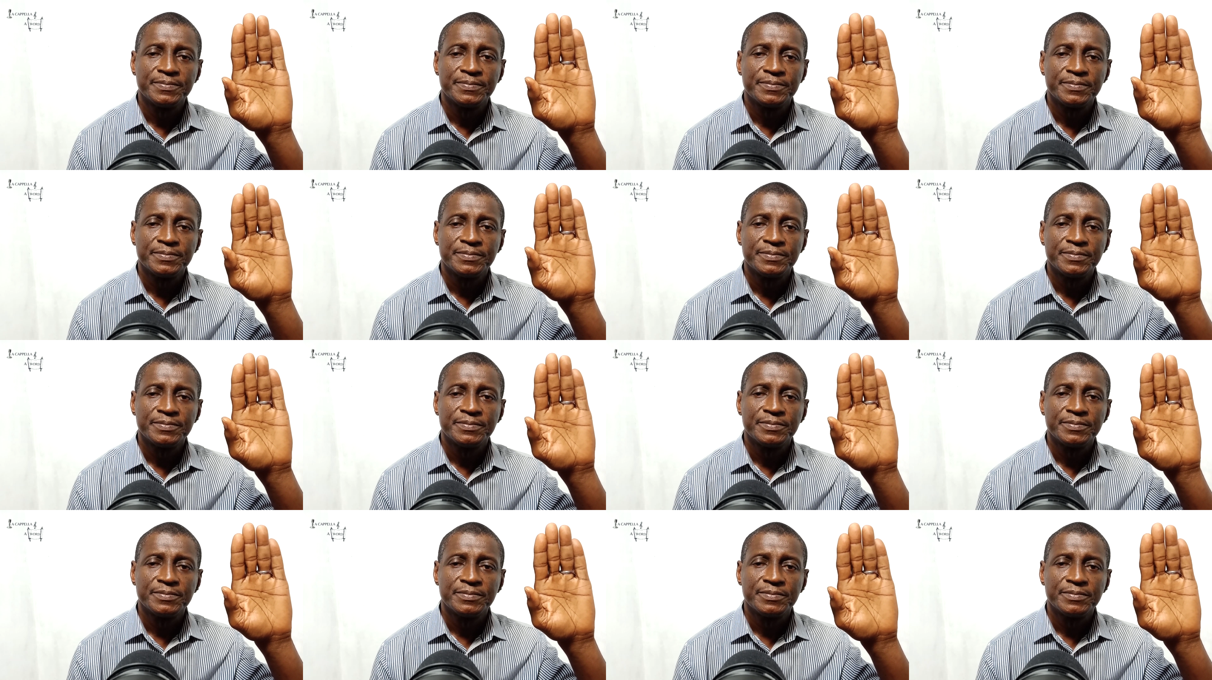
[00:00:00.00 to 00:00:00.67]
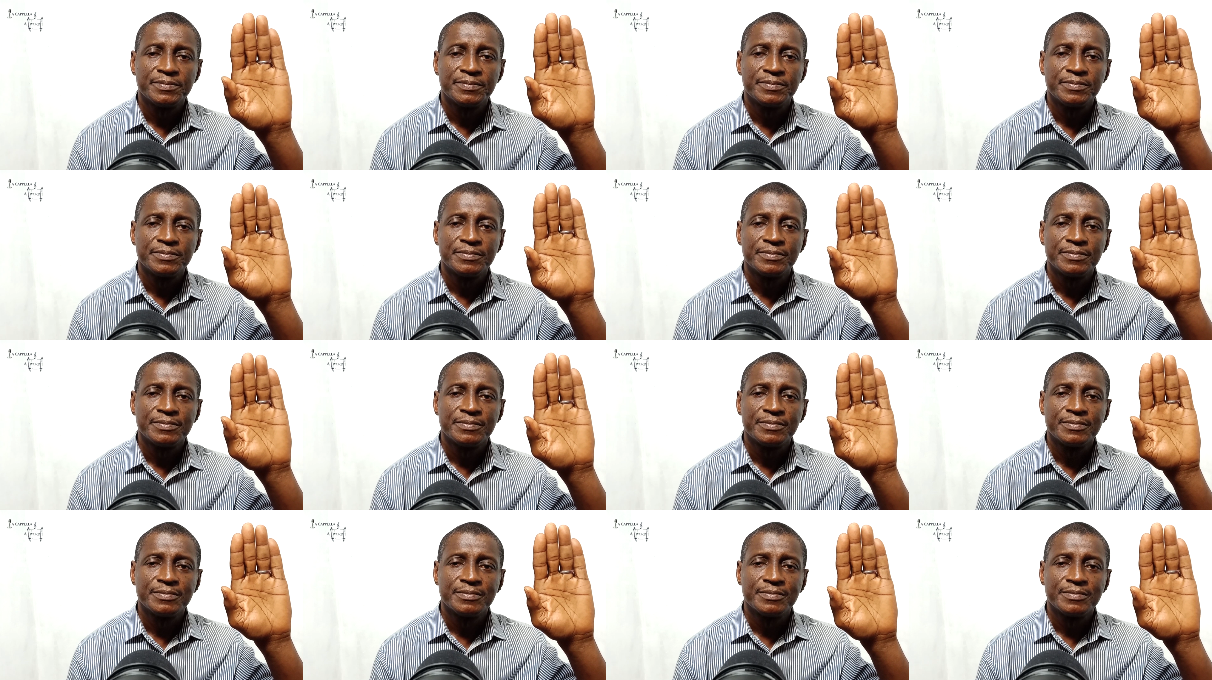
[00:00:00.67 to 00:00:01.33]

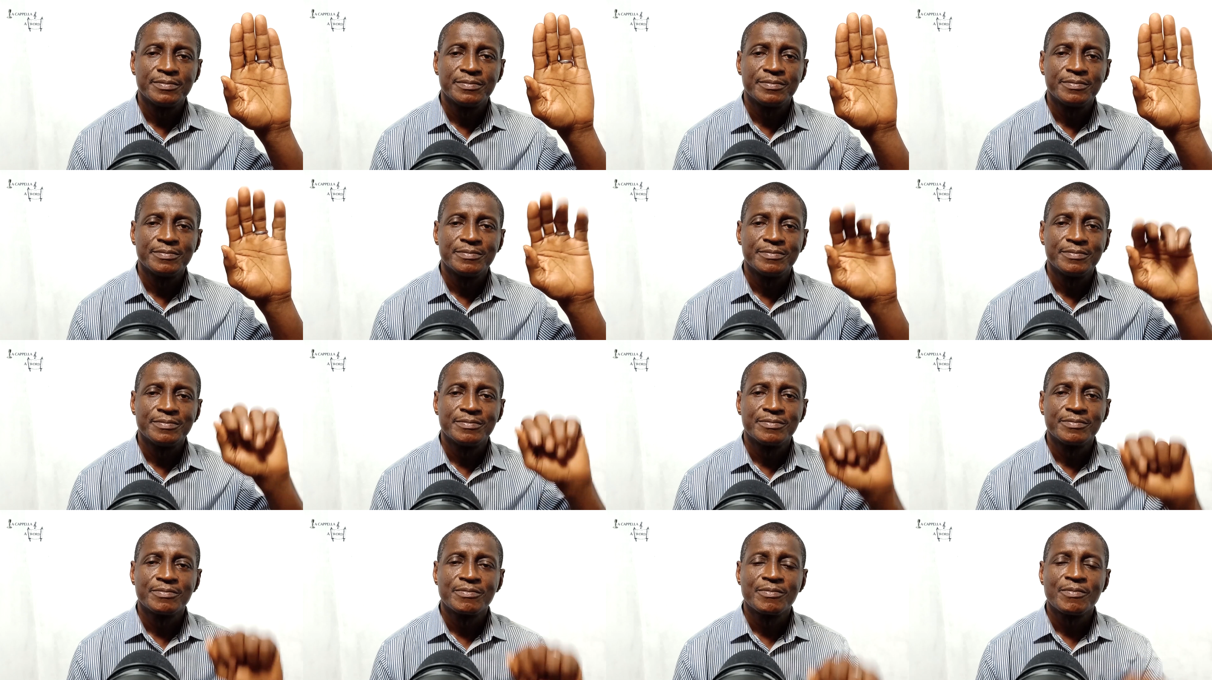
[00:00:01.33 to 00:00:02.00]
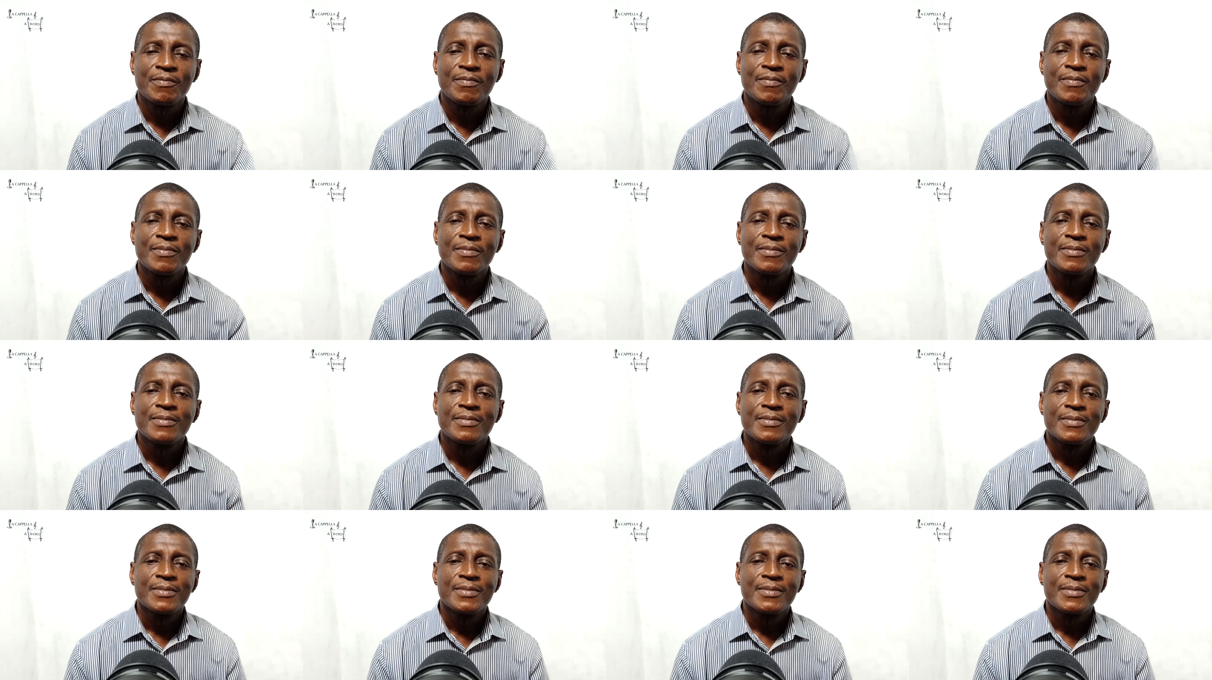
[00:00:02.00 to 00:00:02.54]
(silence)